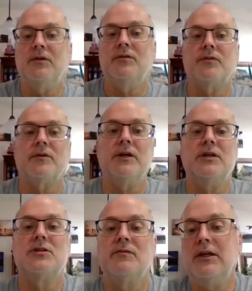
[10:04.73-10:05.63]
you for
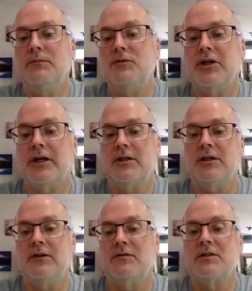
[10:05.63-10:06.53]
each of the
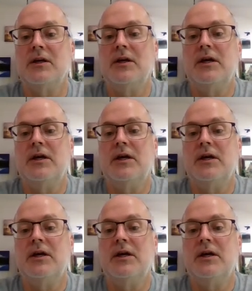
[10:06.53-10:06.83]
objectives.